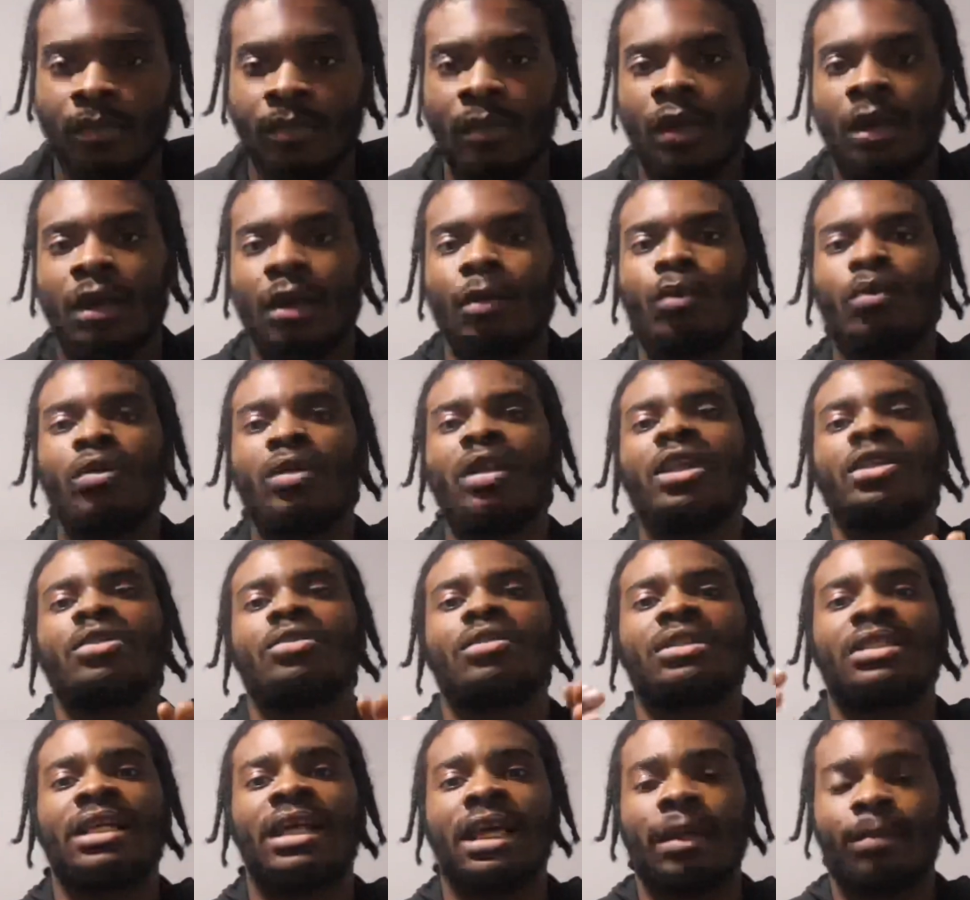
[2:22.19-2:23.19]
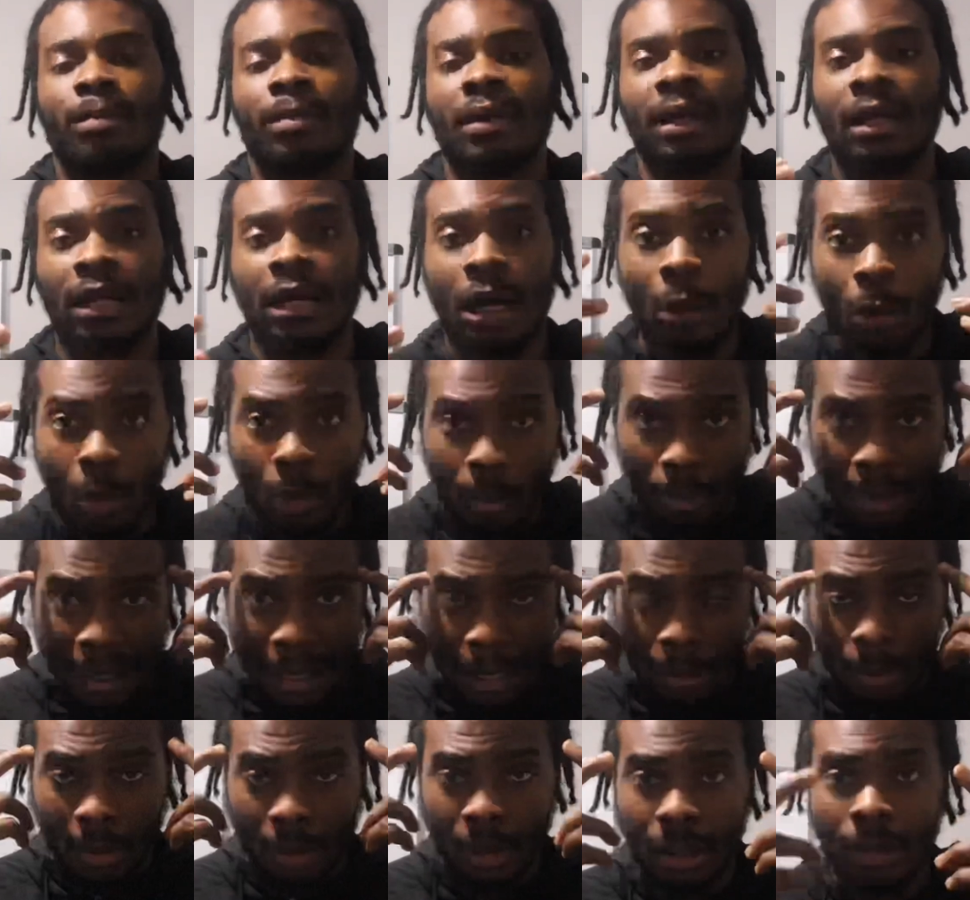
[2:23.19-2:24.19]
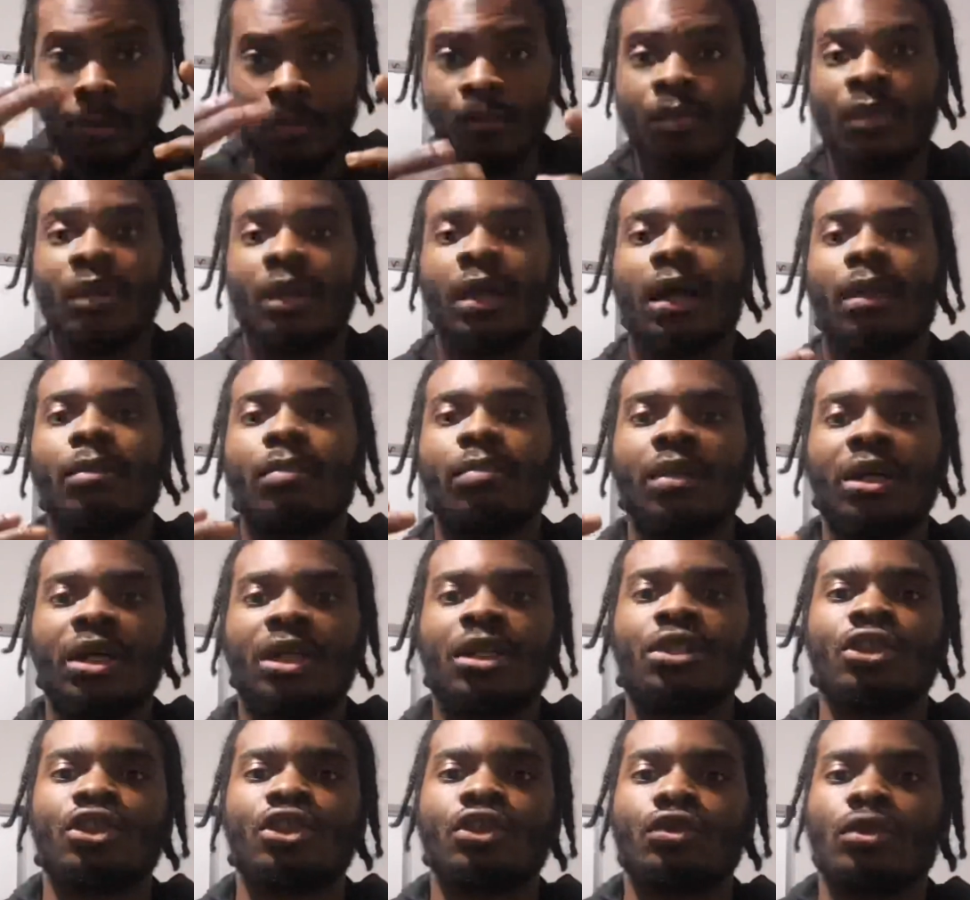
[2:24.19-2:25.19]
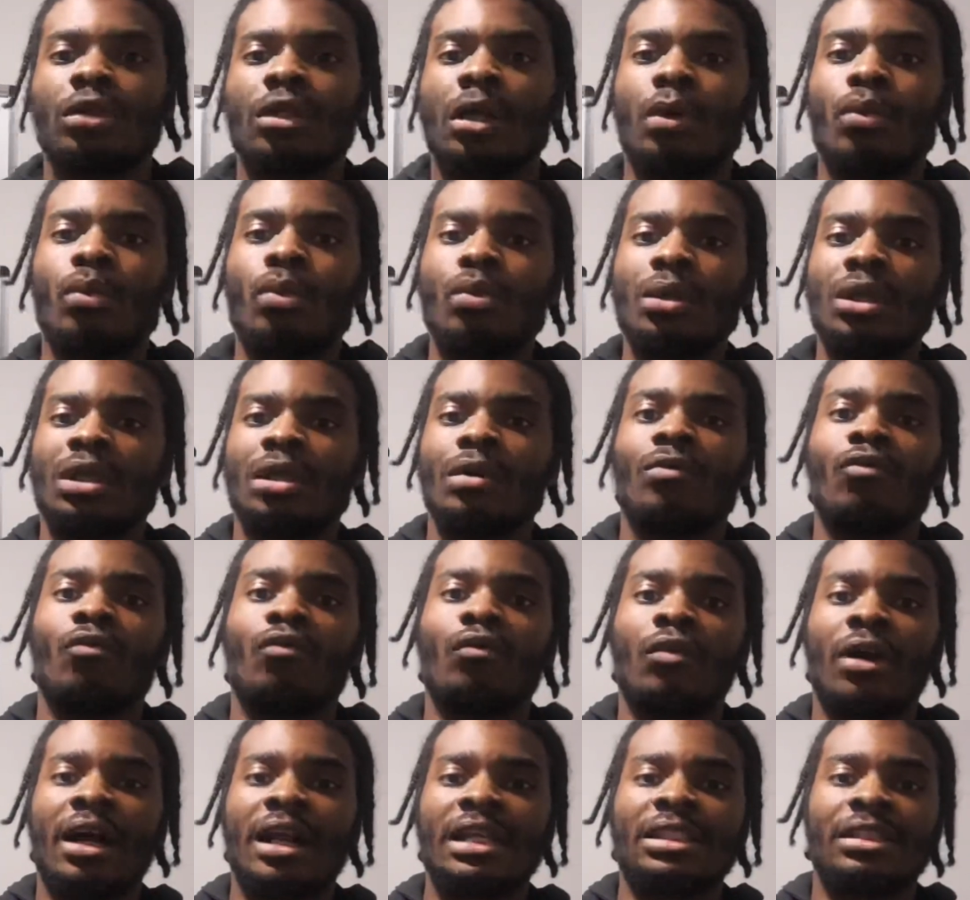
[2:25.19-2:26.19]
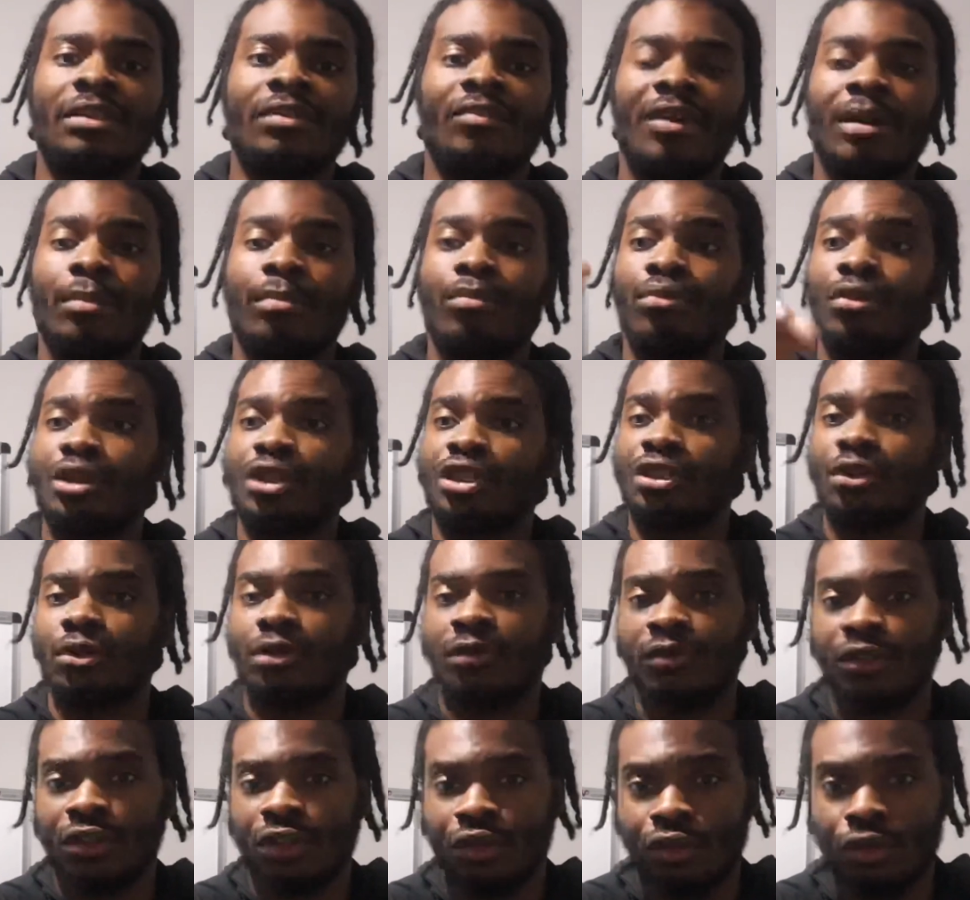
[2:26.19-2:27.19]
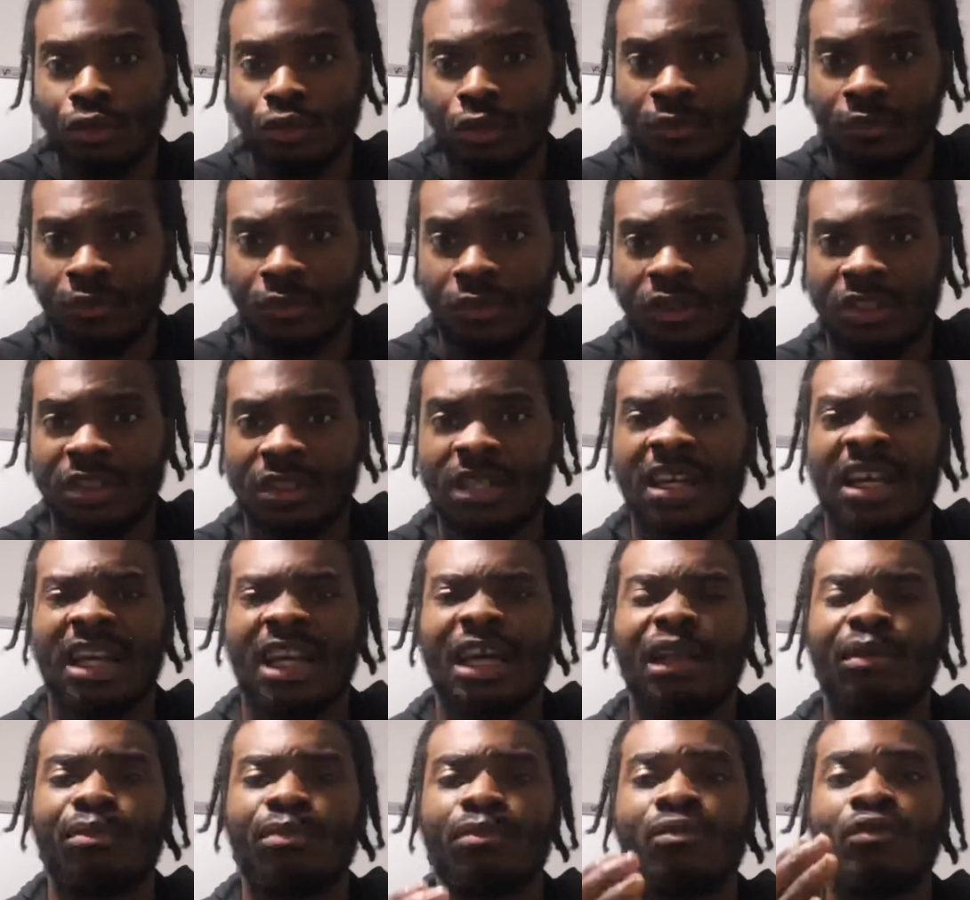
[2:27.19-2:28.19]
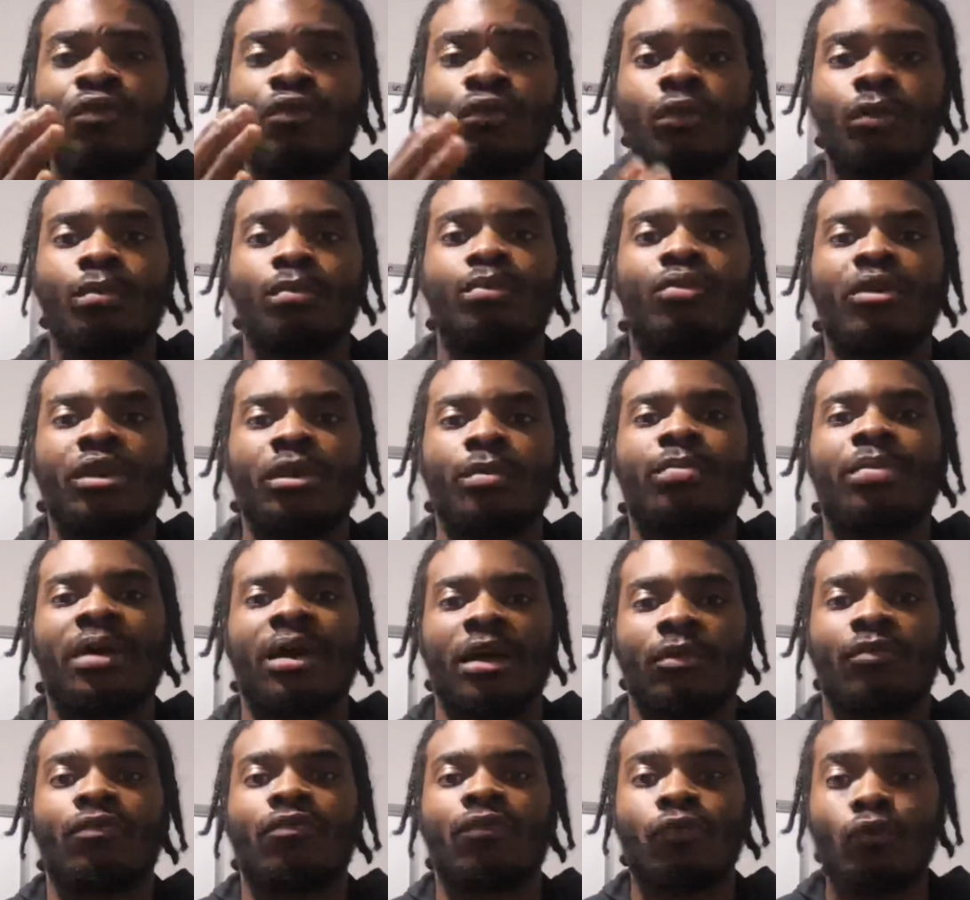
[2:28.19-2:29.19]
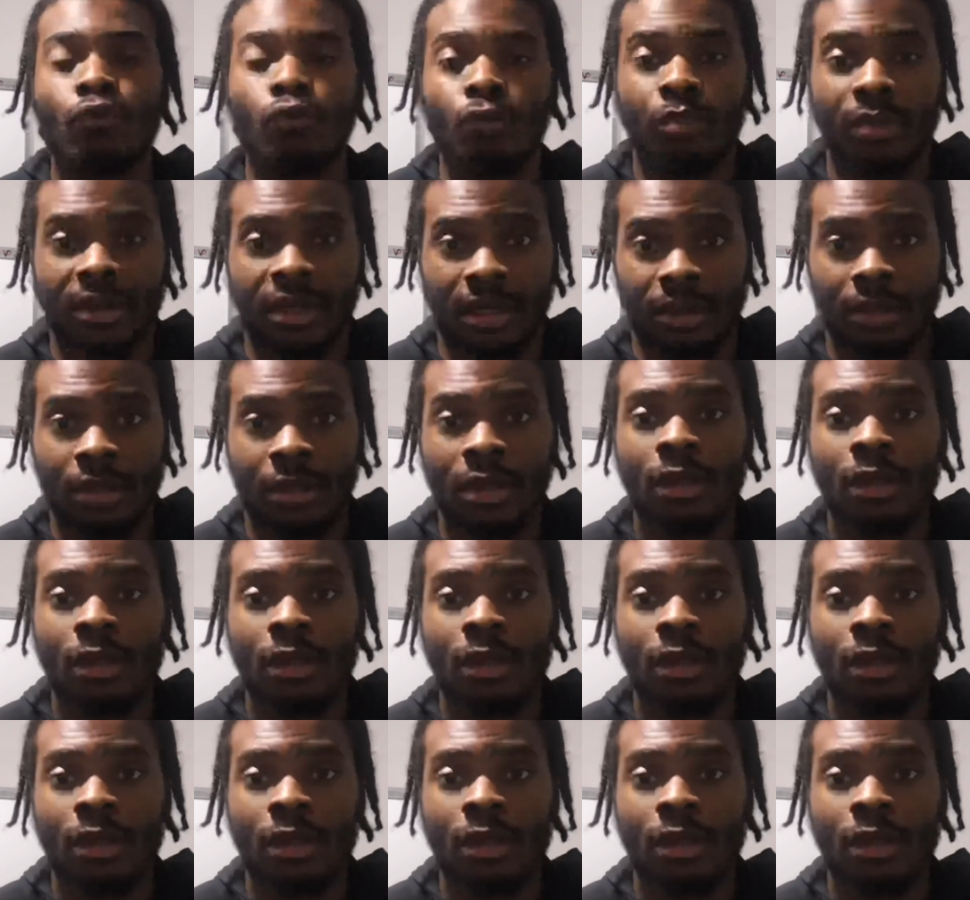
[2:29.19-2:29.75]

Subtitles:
and we need to take back our power and making sure that we can rise the vibration of this universe and bring back real men.